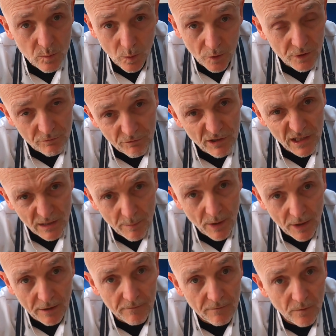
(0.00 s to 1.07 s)
what you're really
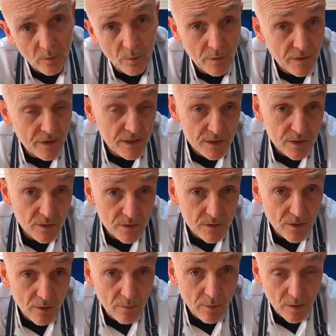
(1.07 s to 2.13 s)
paying for with these
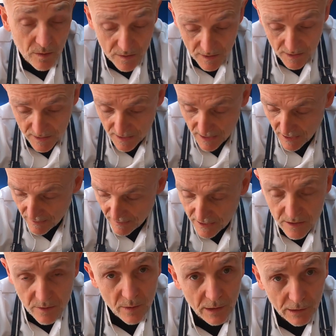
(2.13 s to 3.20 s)
Gousto boxes. They're
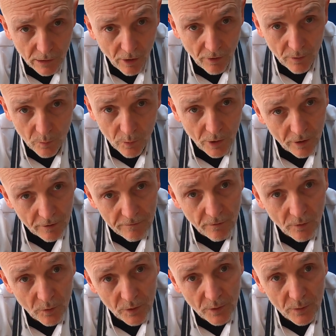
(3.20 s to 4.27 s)
doing a lot of the work
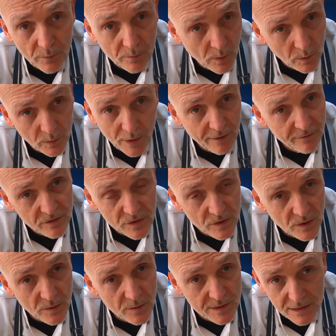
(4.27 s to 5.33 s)
for you. All you have to do
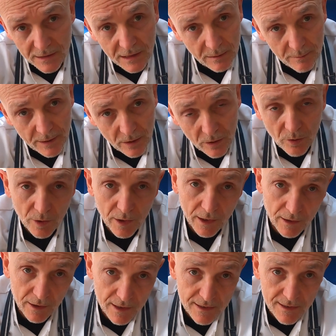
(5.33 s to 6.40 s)
is a little bit of
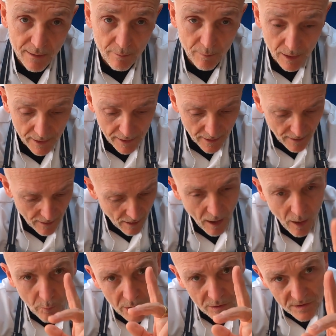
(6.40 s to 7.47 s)
cooking and assembly. I
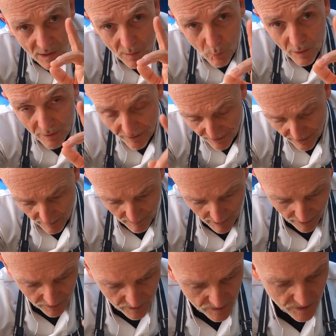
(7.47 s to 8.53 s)
will say one thing
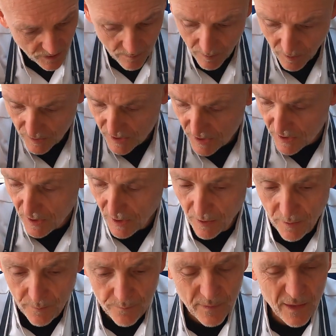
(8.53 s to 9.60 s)
about Gousto boxes
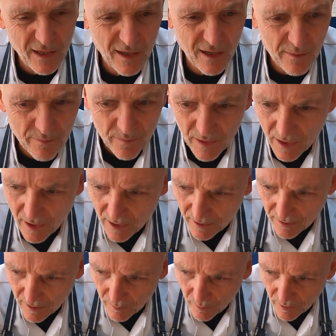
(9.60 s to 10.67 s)
though,
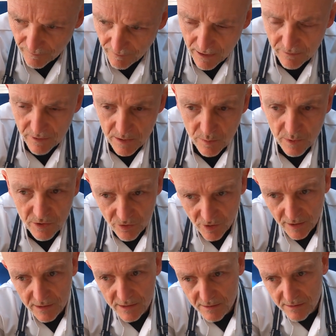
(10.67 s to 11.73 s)
and we found this, we
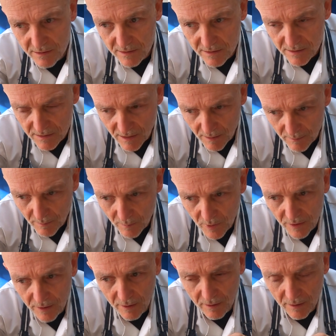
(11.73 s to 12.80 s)
tried some
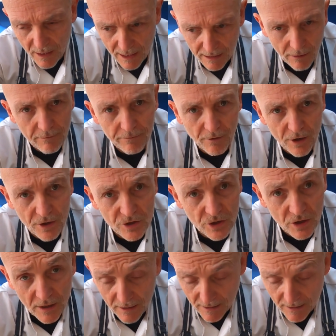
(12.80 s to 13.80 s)
with HelloFresh,